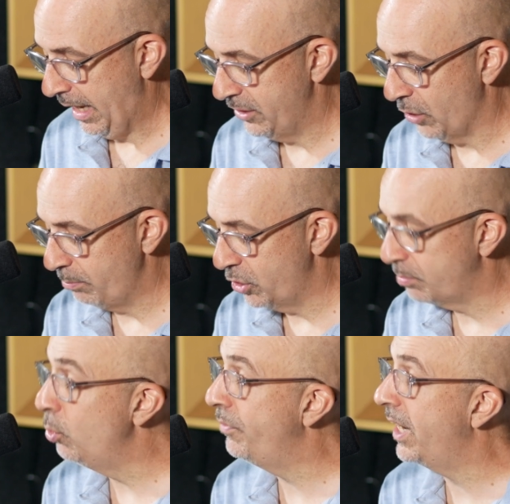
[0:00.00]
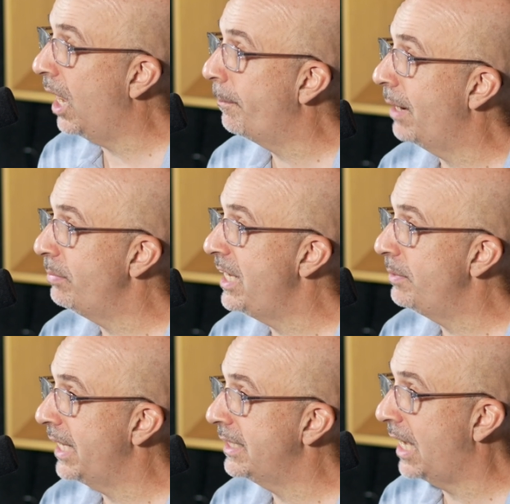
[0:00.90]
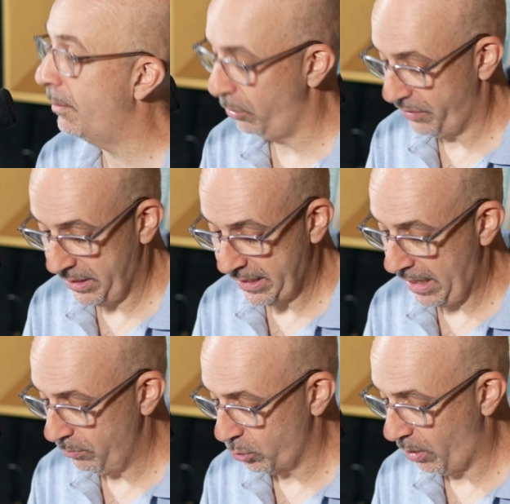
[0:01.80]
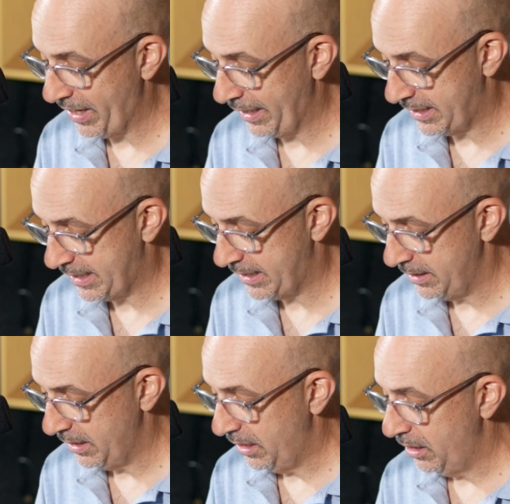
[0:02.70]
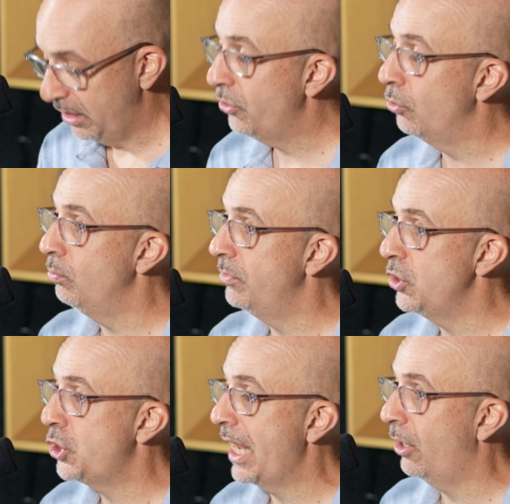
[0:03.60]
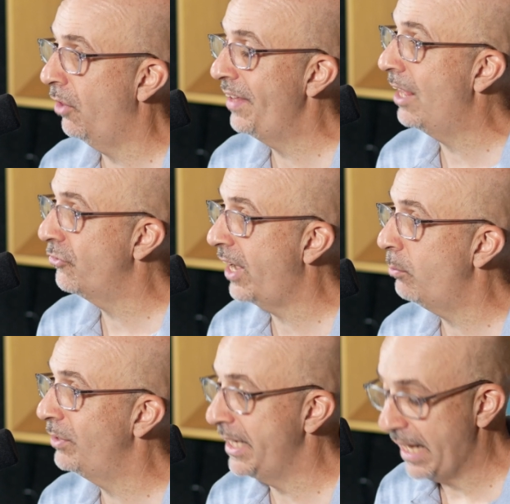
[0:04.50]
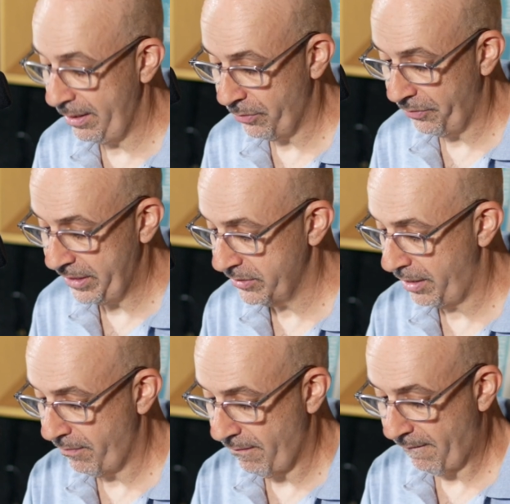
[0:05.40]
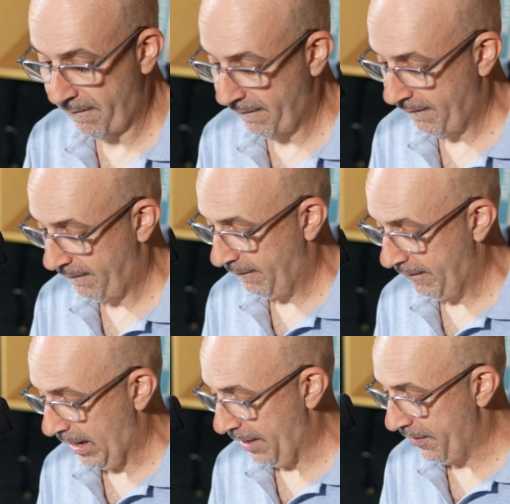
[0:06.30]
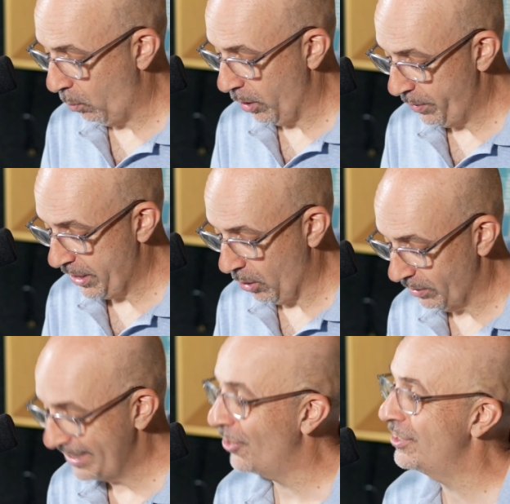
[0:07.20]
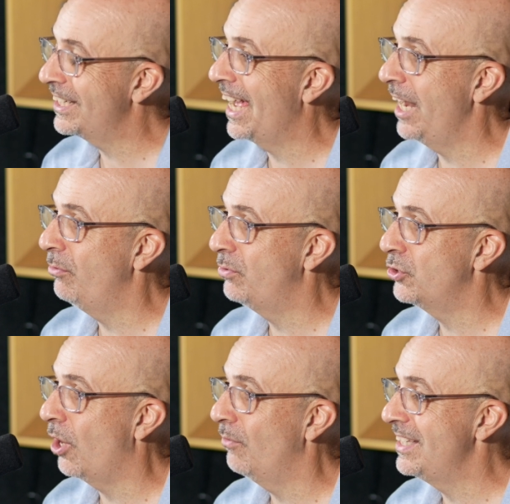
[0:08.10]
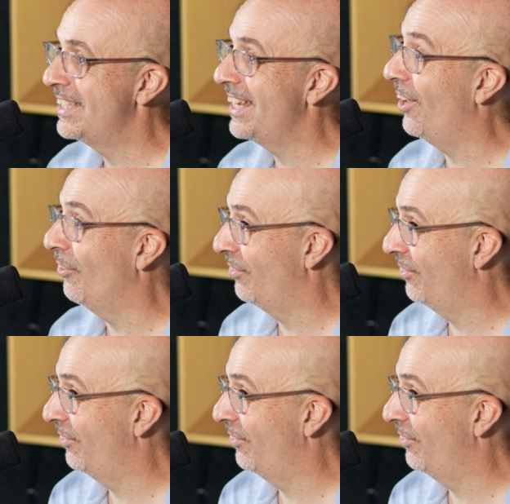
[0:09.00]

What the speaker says: And so I'm just moving up, and I'm keeping that top note the same. So I've got the shell on the outside with the 9th on the inside. And then where do we go? It starts to kind of solve itself.